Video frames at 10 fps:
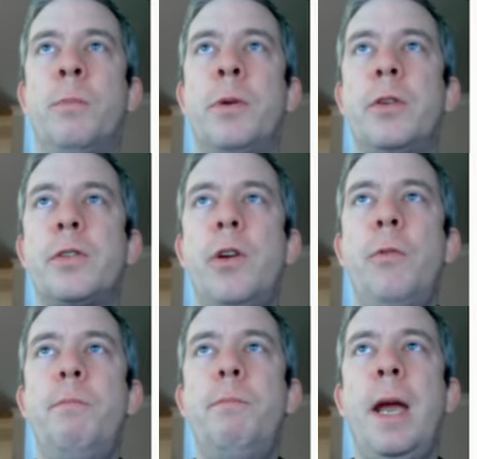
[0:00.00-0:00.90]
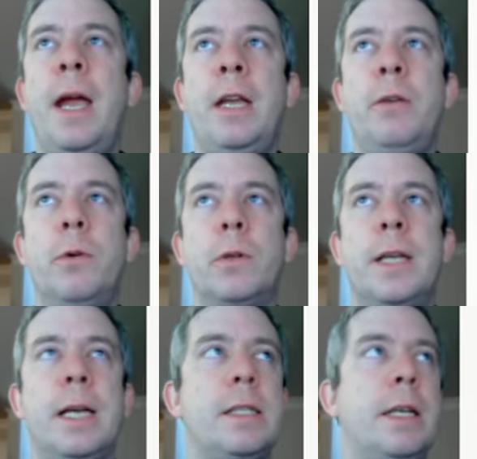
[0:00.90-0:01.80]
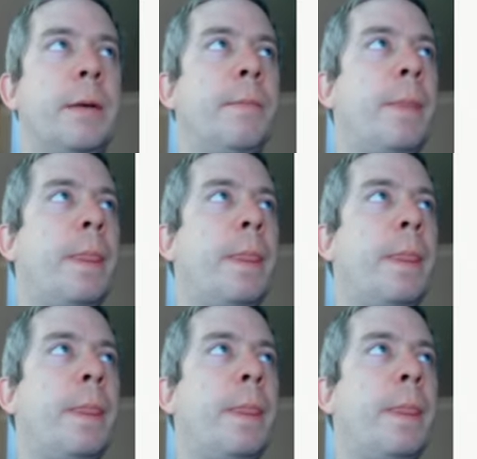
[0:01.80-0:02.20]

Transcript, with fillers: but there's no manual testing